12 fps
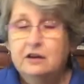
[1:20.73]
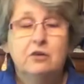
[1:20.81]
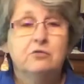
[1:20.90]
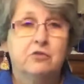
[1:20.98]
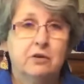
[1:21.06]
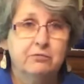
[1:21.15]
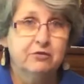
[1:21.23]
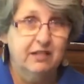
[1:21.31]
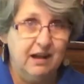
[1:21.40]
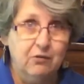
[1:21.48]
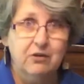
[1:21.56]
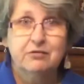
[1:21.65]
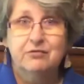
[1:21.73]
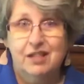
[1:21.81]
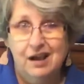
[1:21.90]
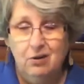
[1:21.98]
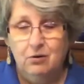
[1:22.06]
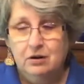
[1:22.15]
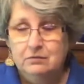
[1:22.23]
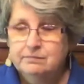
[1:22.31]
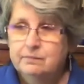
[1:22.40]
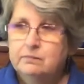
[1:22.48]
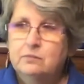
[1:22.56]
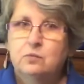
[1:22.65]
from flower to flower.
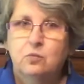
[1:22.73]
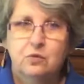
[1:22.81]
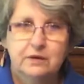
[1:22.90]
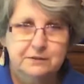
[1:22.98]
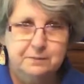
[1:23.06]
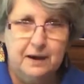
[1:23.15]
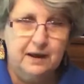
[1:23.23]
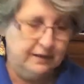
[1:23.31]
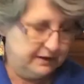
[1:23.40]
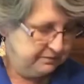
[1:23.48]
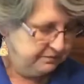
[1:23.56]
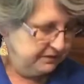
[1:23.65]
What is pollen?